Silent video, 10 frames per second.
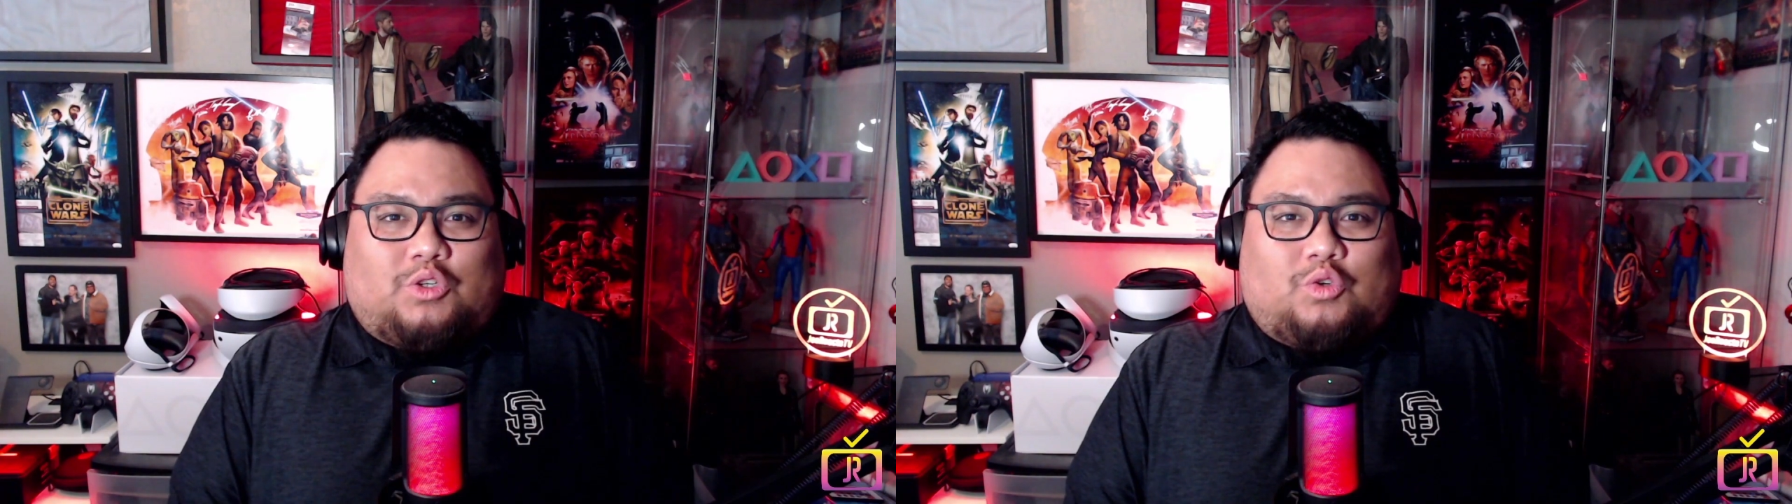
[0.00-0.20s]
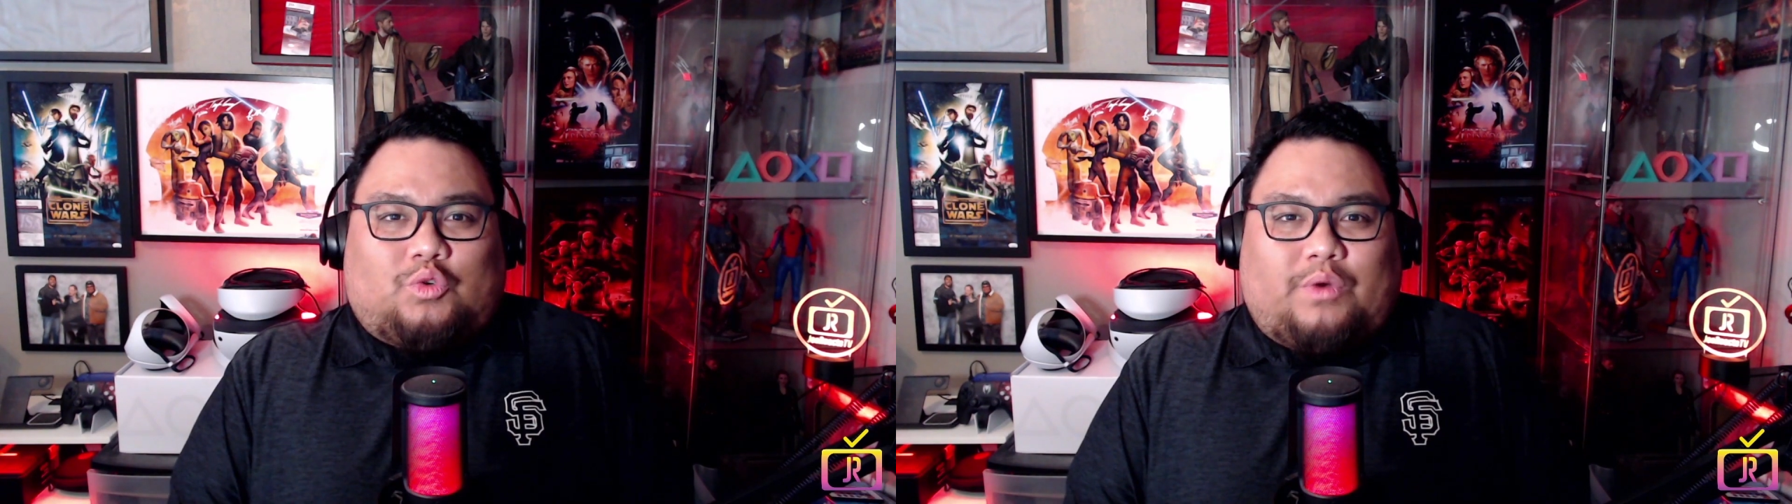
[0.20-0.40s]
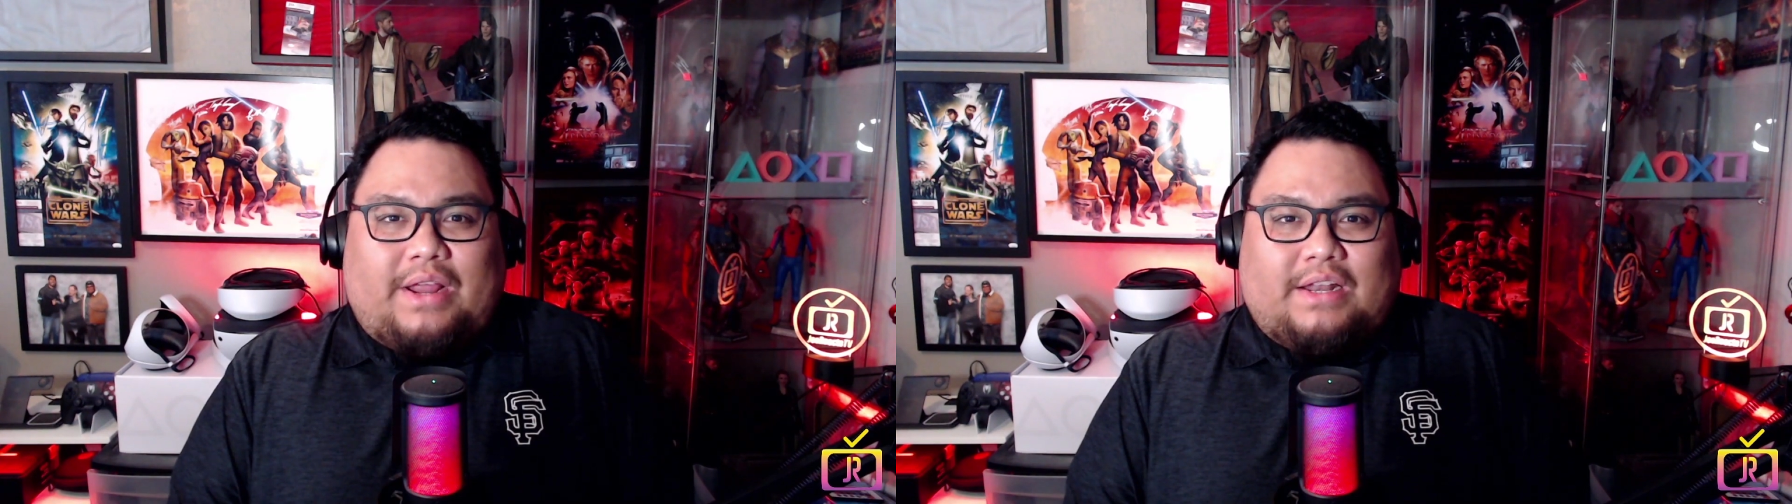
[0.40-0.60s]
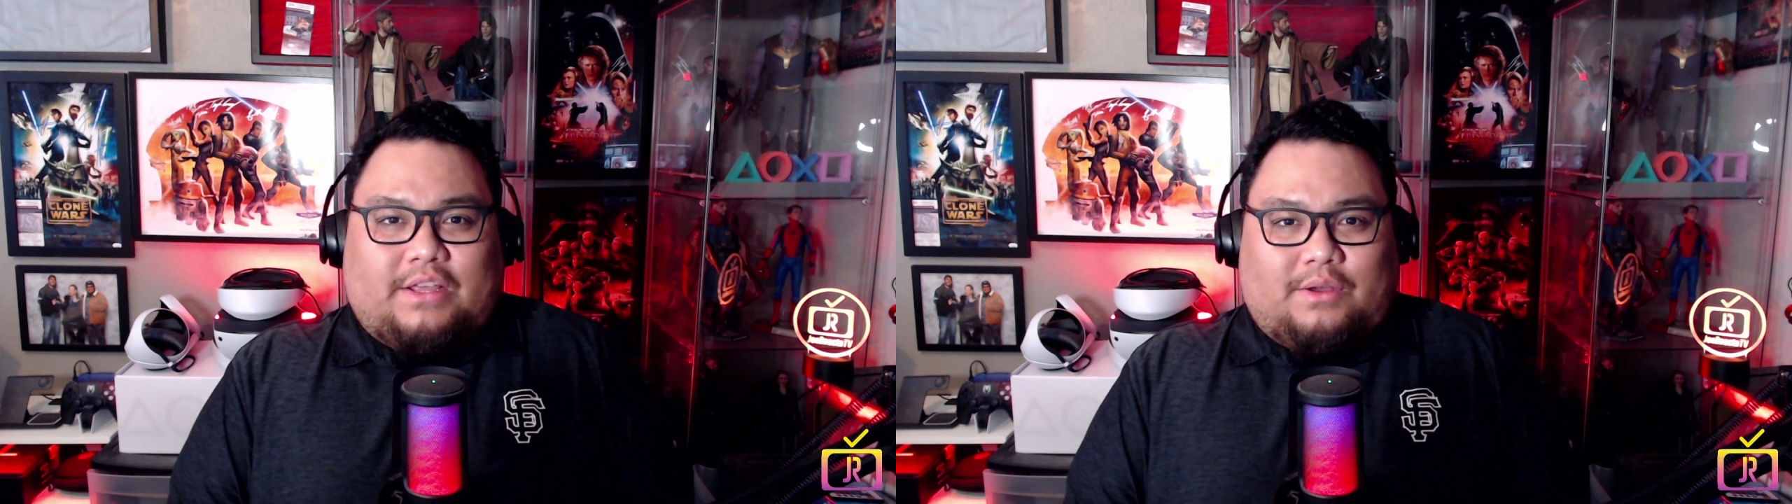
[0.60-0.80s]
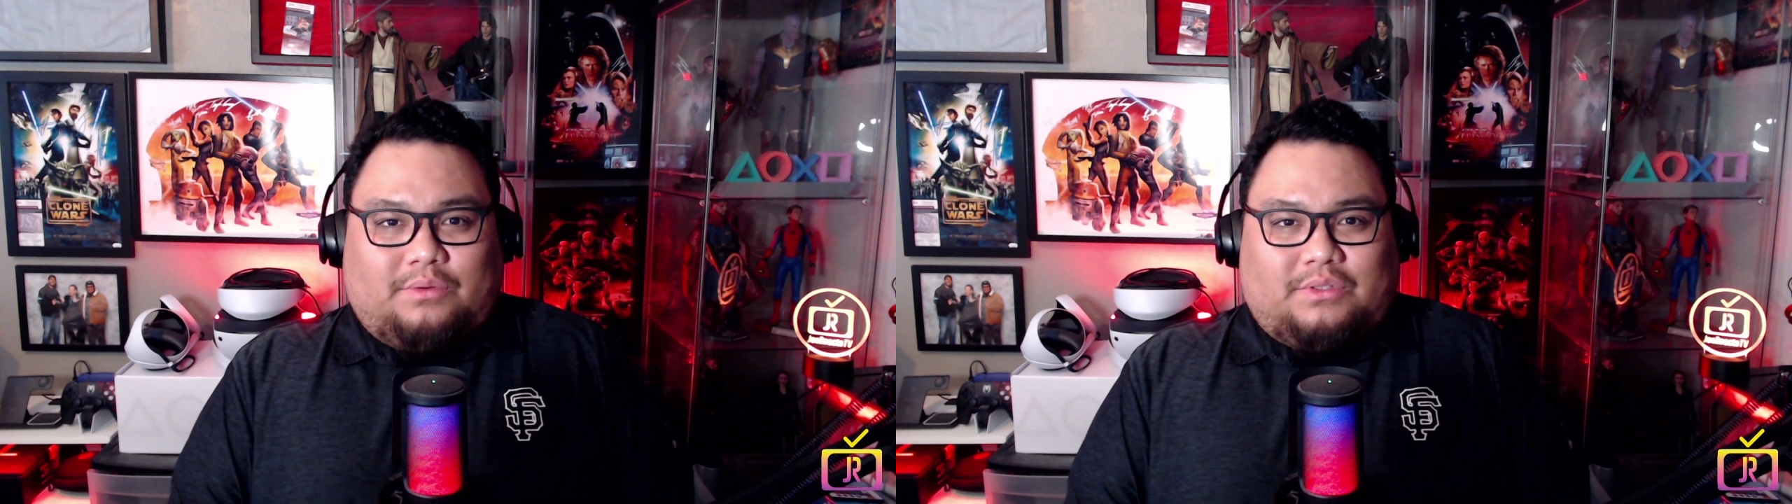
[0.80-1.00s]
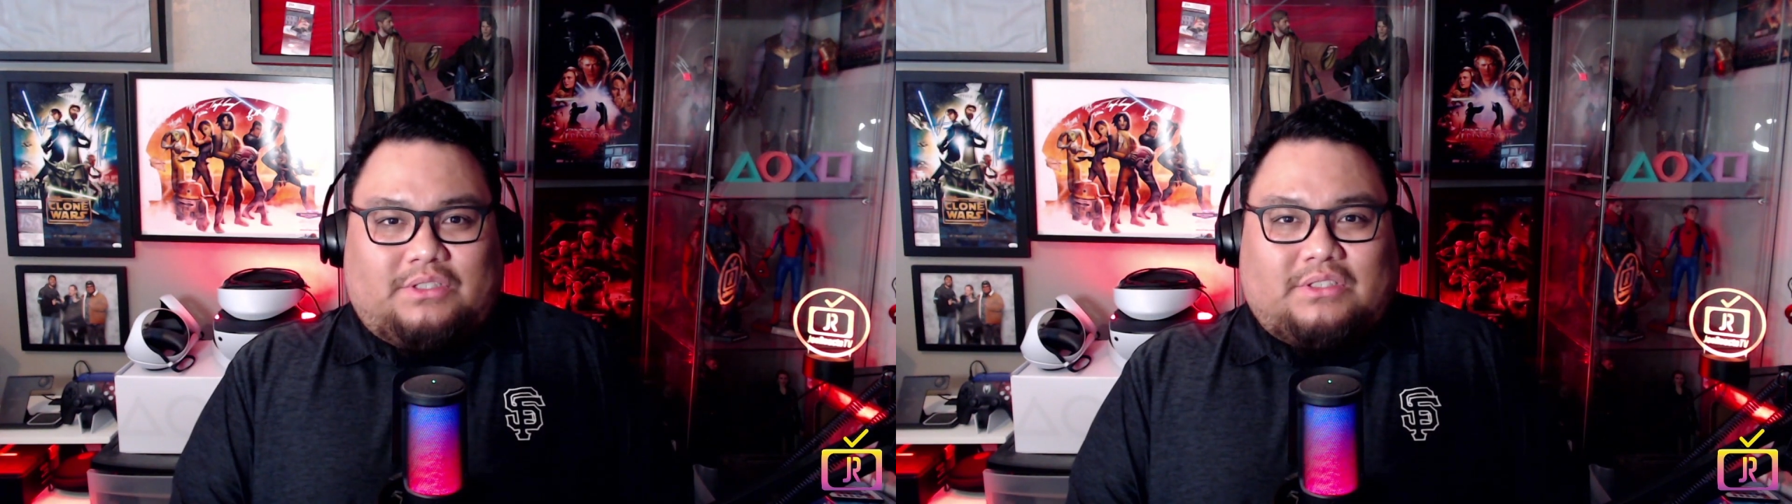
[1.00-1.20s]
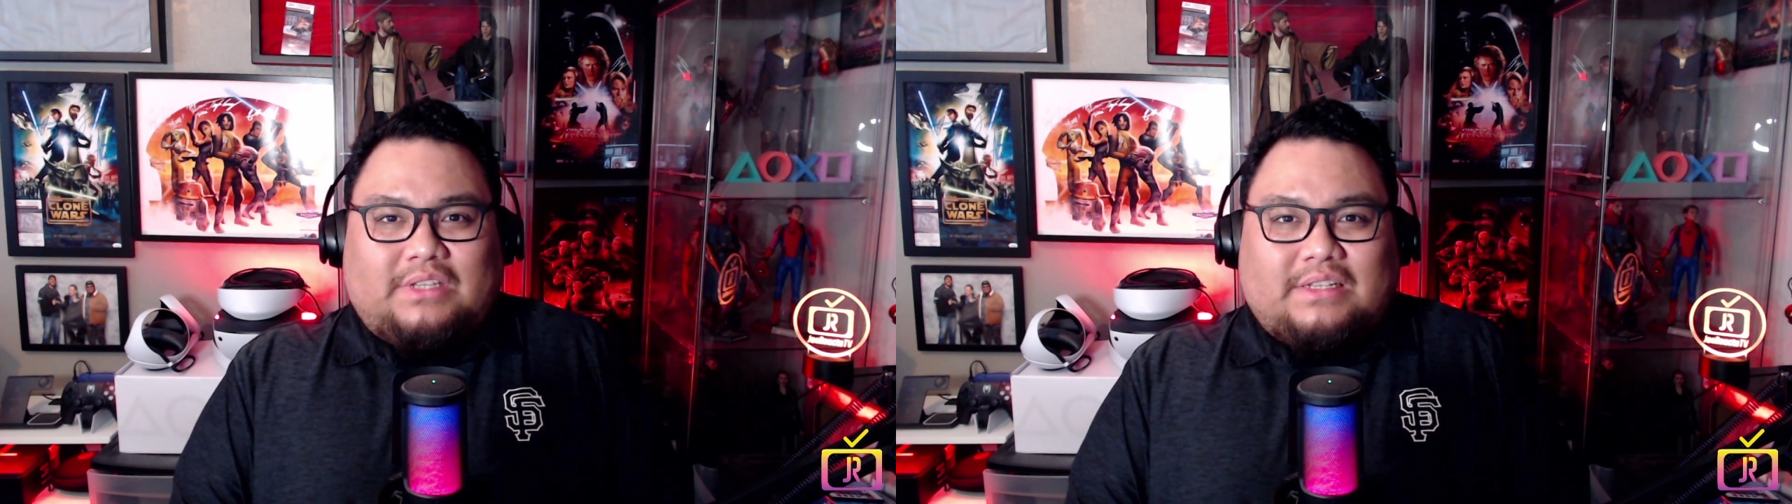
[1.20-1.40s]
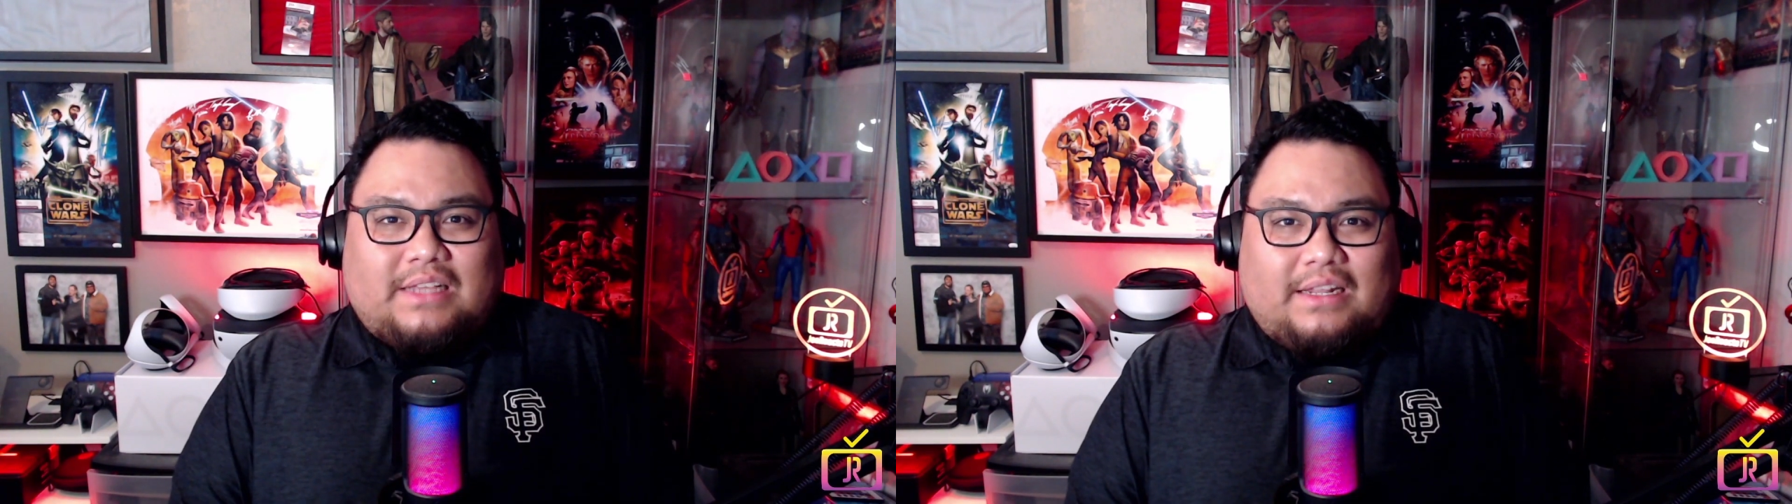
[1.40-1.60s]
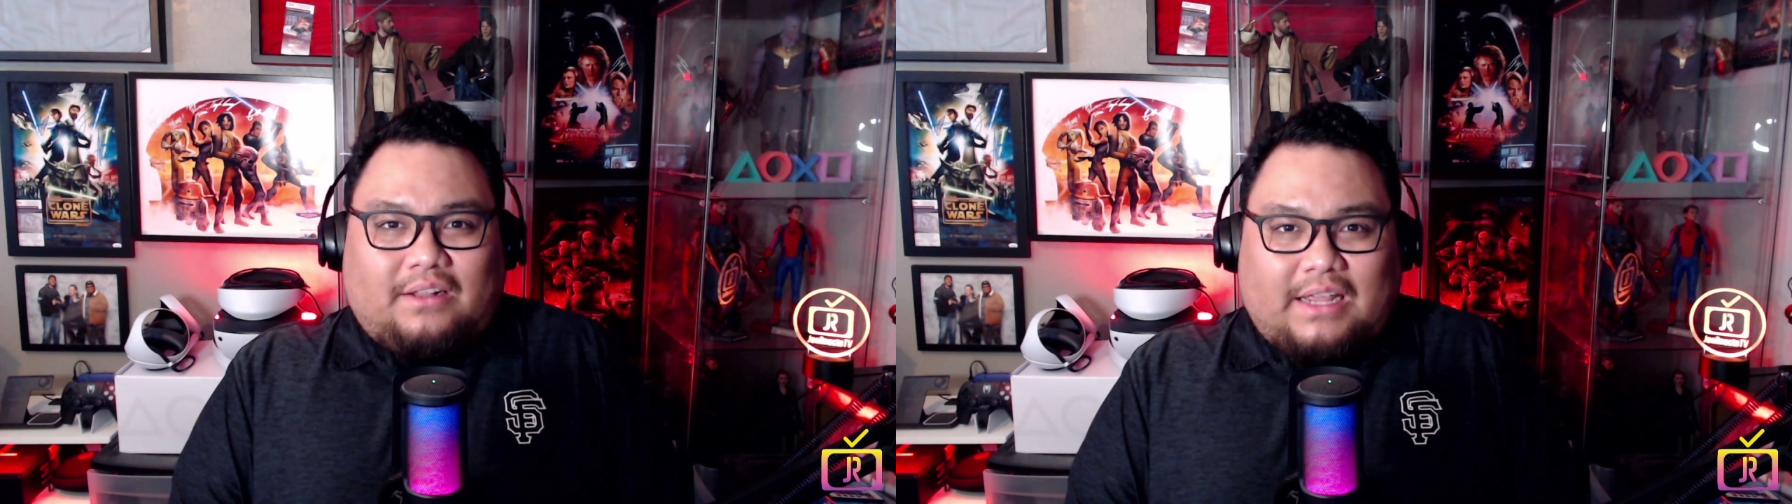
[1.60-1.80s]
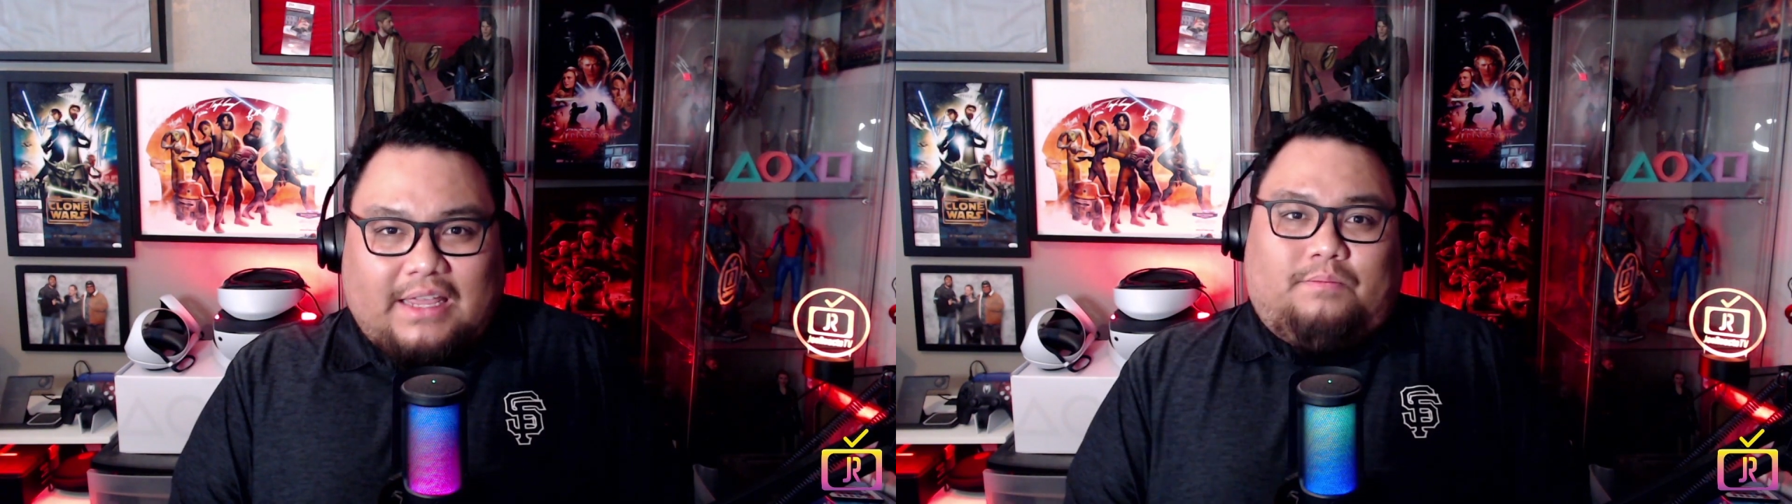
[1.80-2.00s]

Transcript: grandiose as I like,